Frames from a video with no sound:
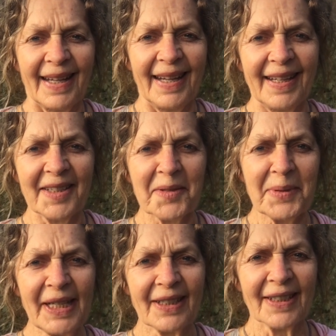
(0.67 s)
Here
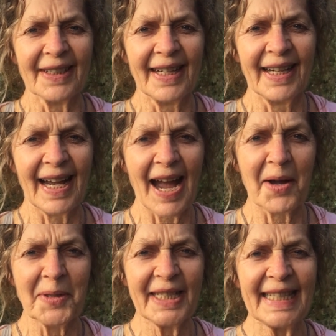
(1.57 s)
we are
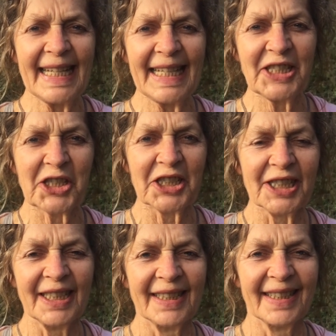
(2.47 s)
out in nature.
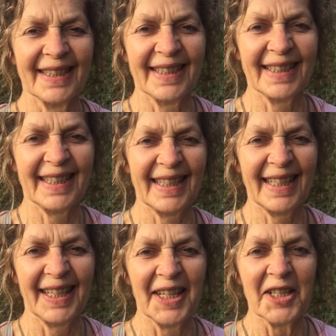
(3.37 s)

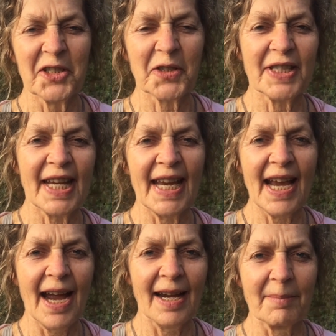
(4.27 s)
Today
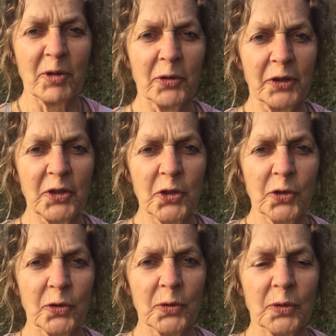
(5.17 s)
I'm going
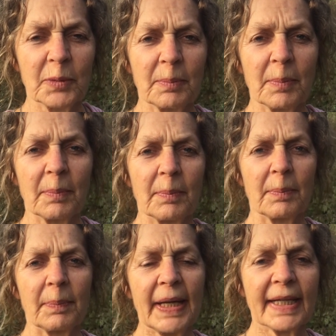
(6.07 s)
to
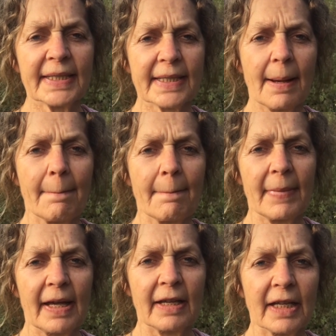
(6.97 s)
pick some
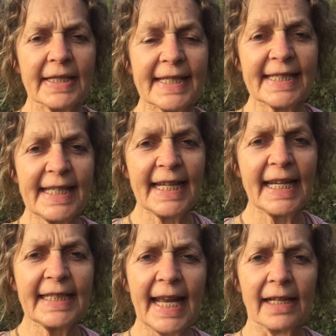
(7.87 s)

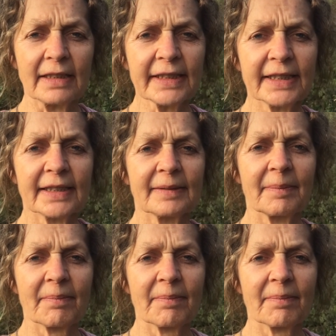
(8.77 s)
stinging nettles.